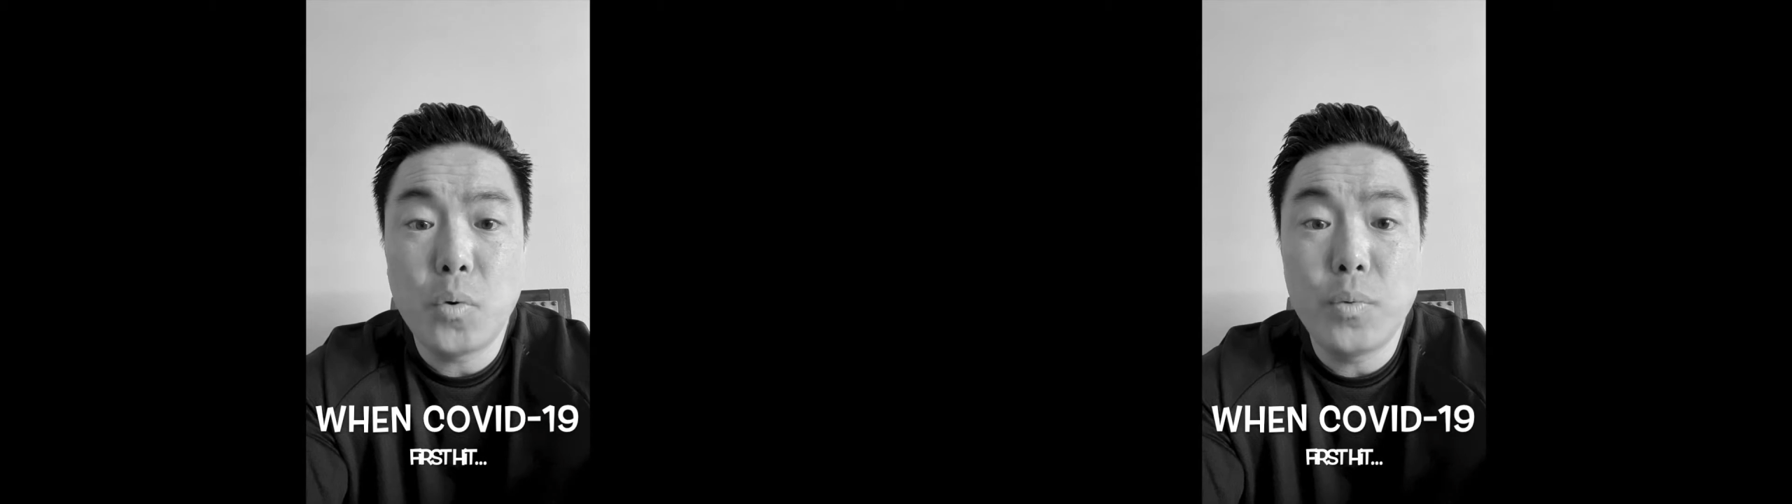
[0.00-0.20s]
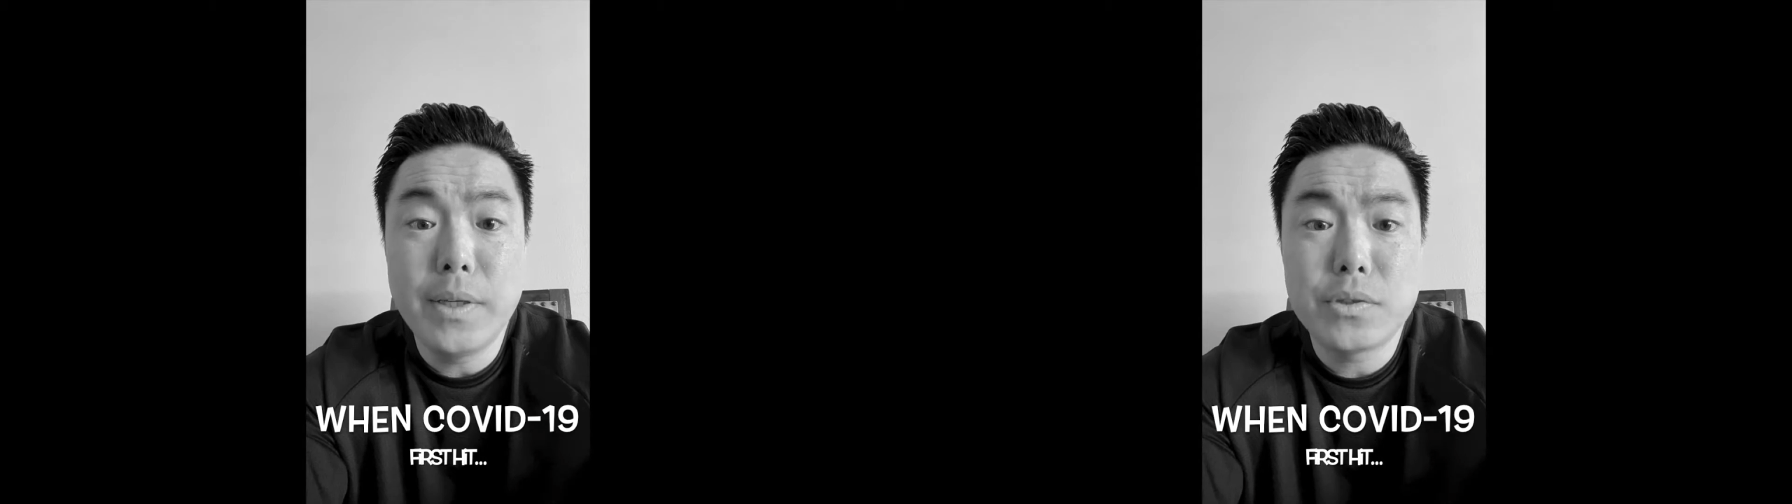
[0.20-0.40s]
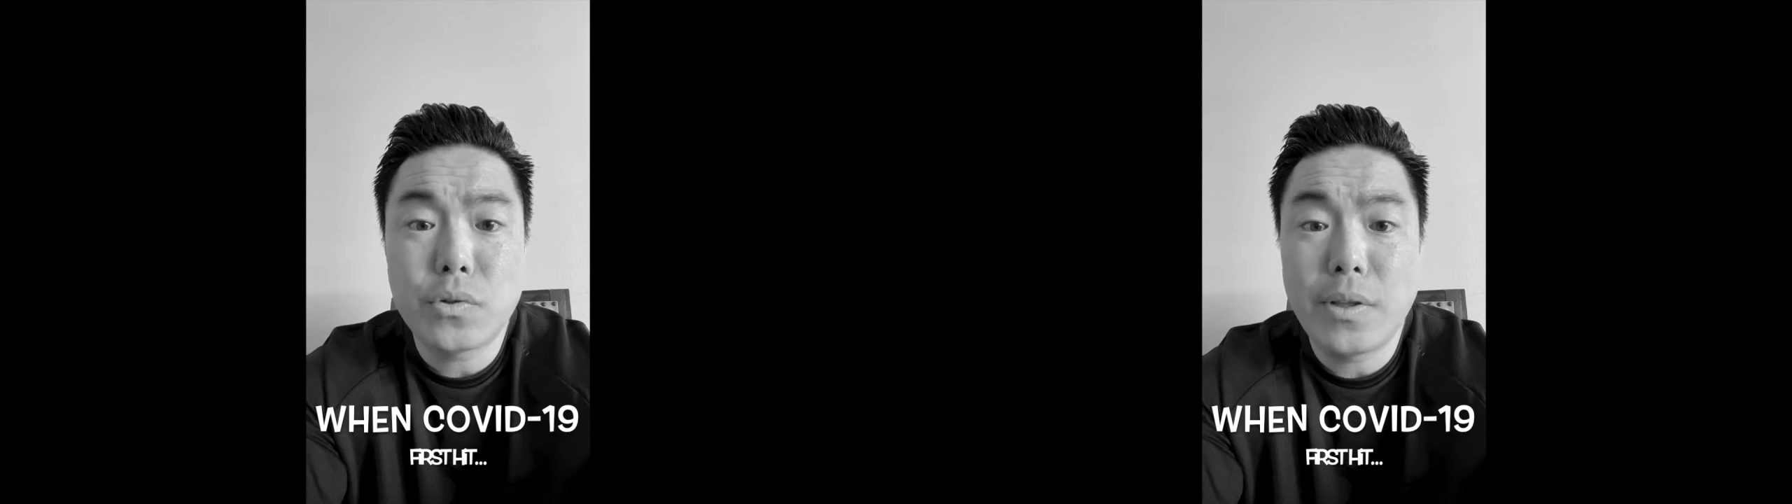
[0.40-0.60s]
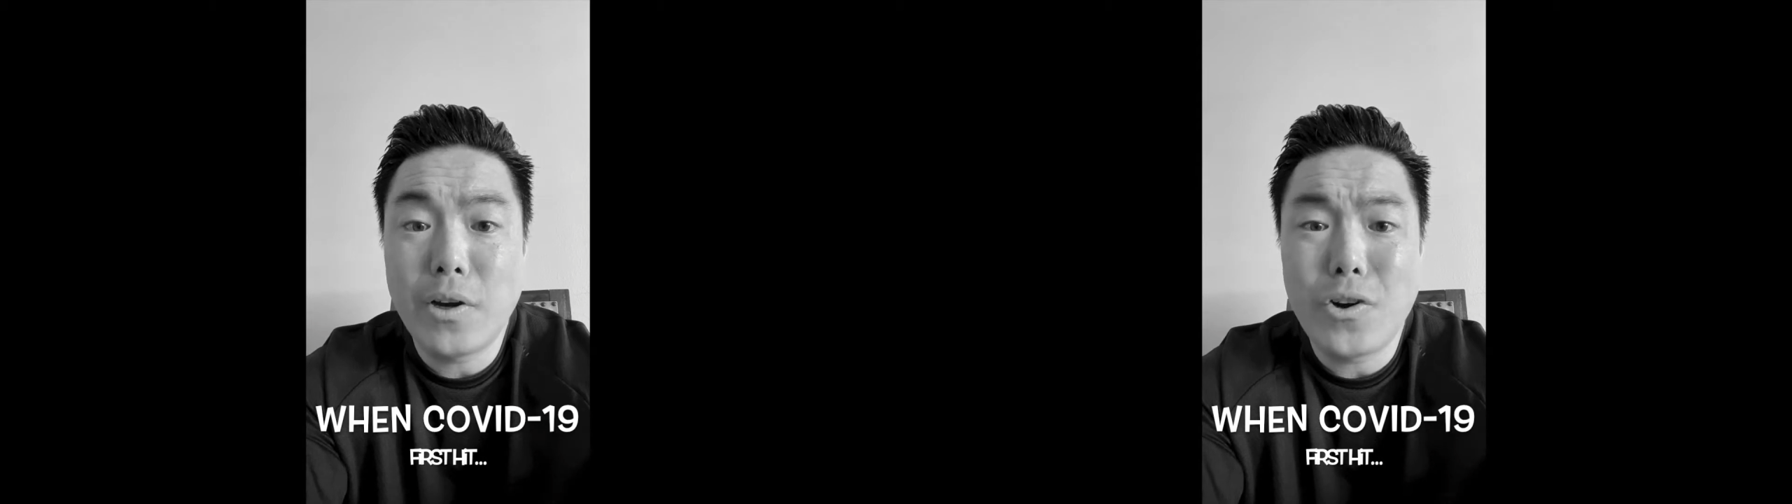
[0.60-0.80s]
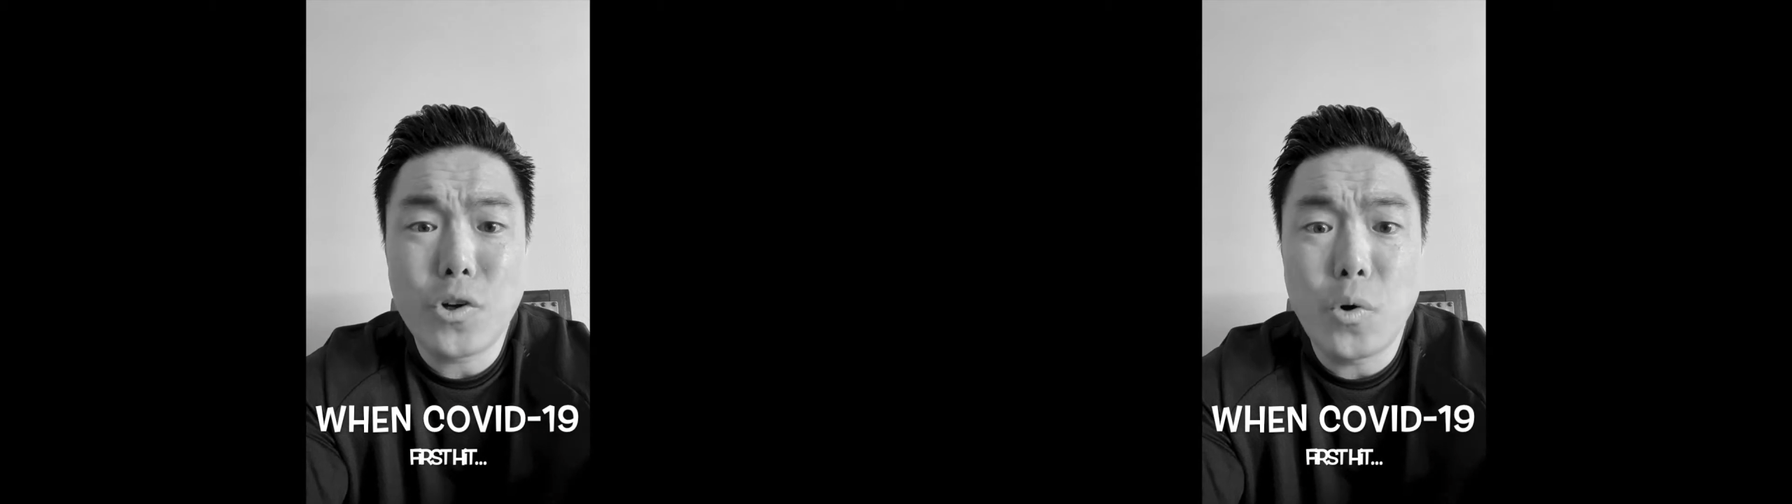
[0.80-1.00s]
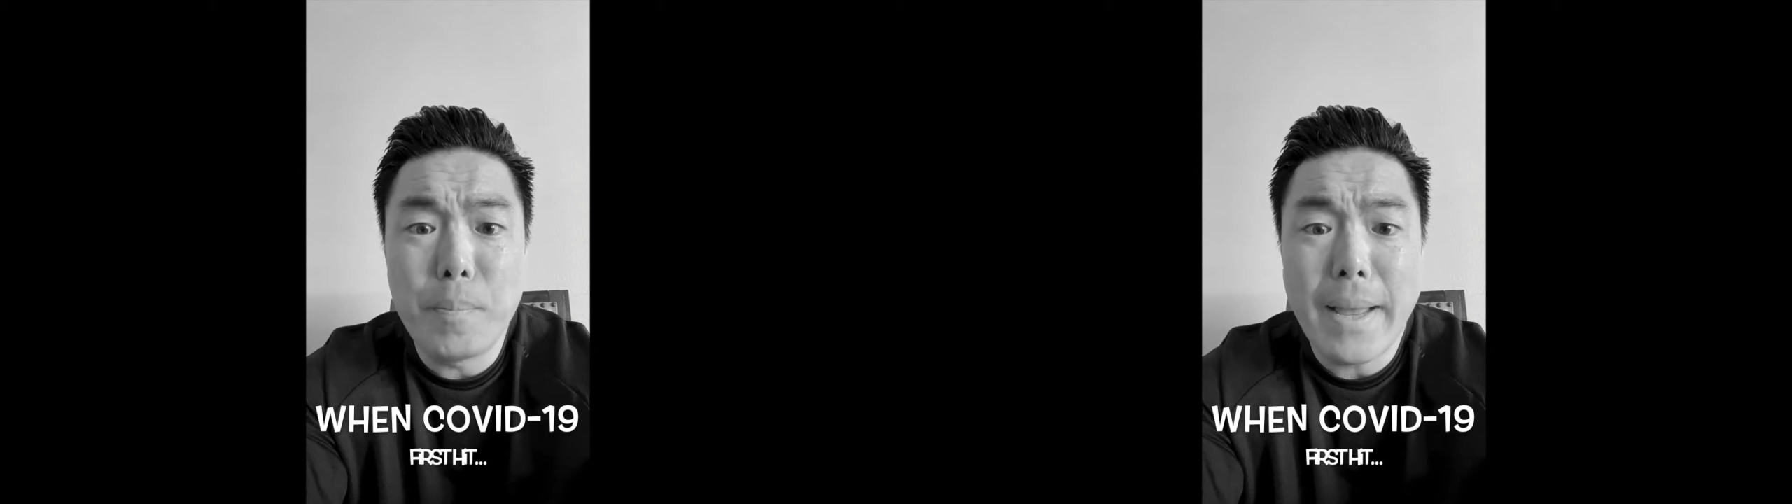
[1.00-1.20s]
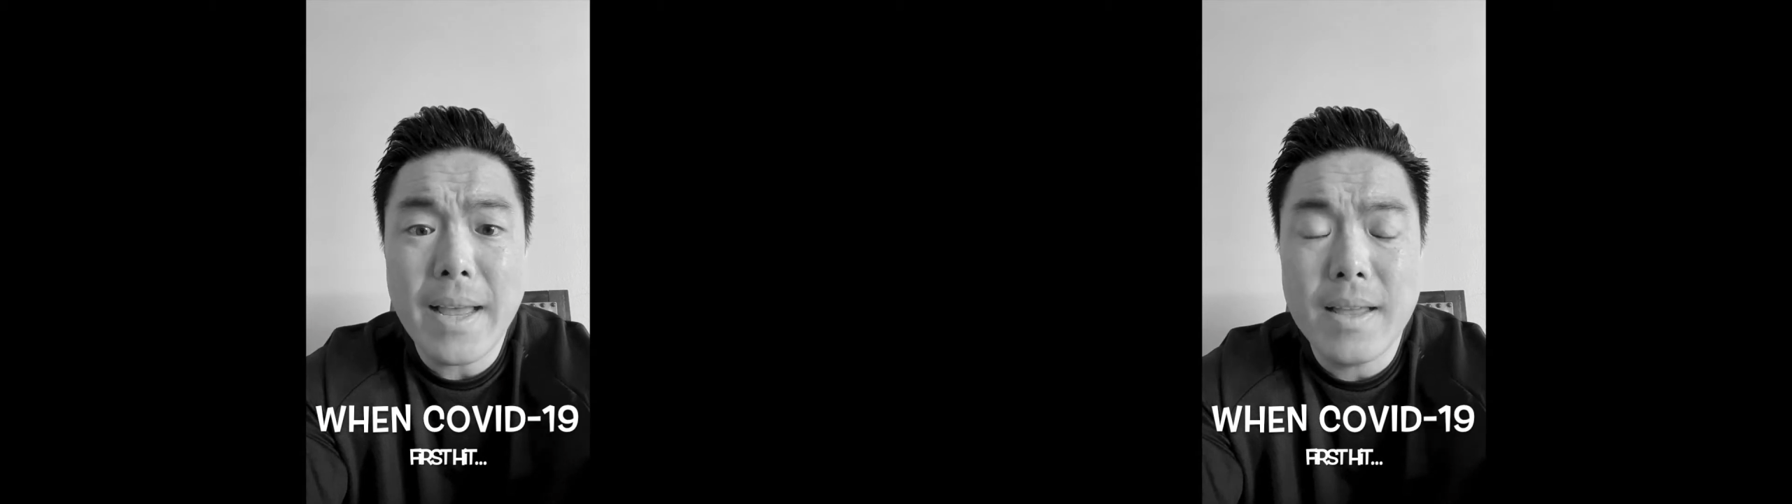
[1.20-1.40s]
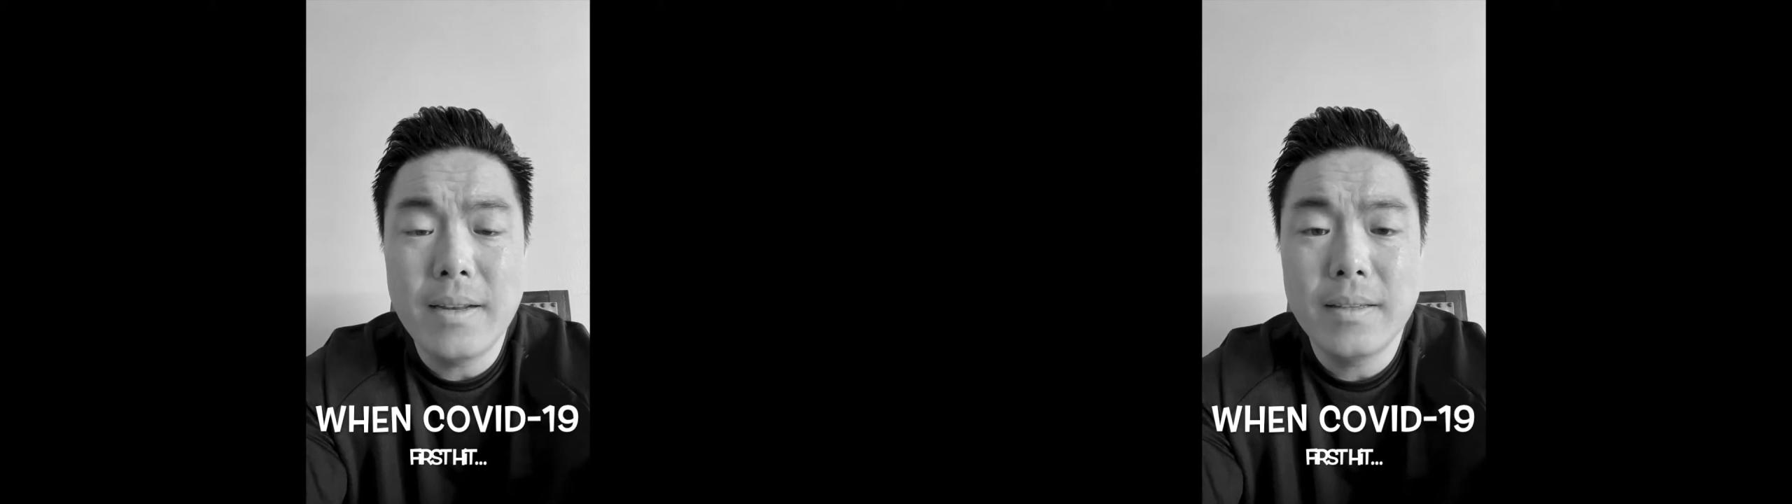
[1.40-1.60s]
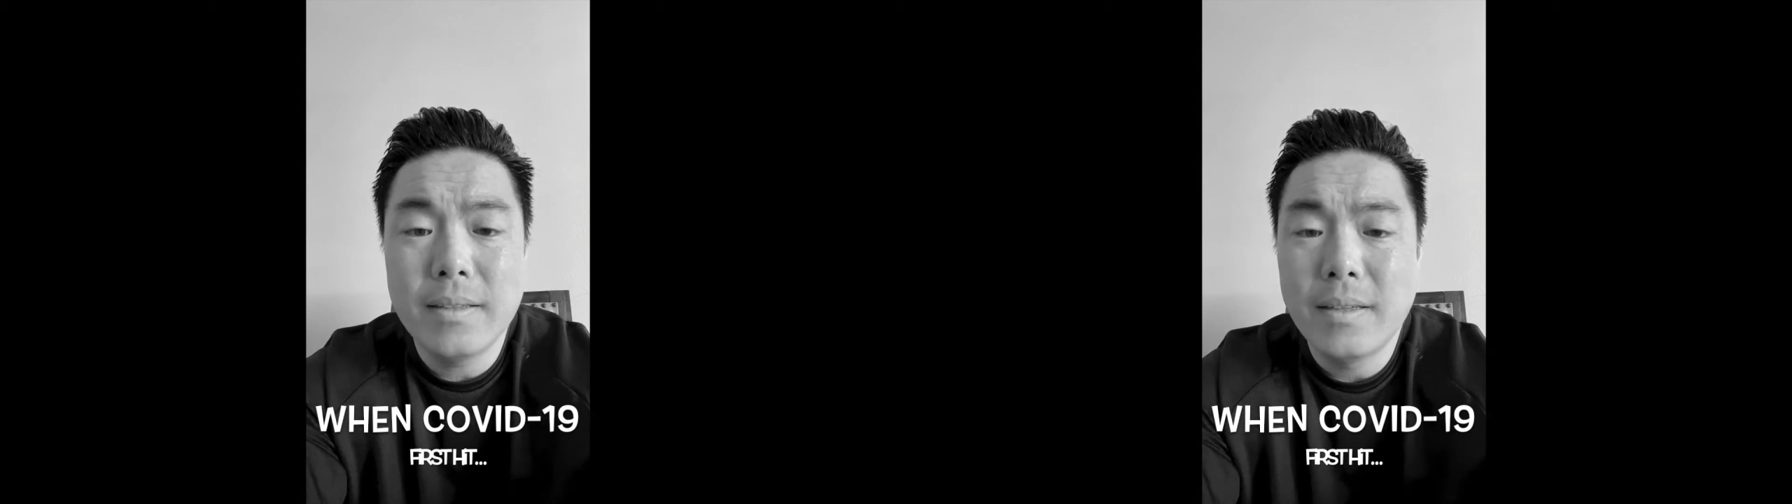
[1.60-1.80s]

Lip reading: weeks or they all go bad.